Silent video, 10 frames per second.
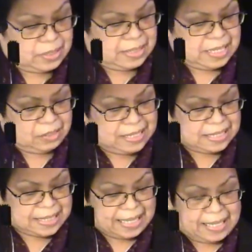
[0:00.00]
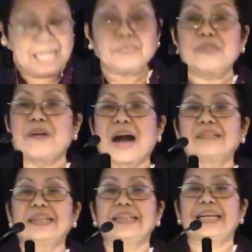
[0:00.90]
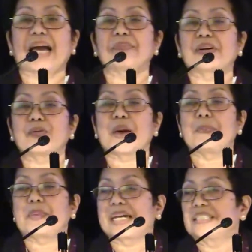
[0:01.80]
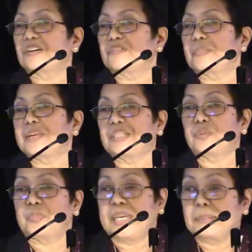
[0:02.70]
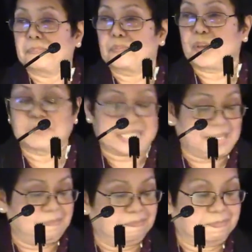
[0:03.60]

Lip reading: on this study can be found in the library webpage of the P2P website.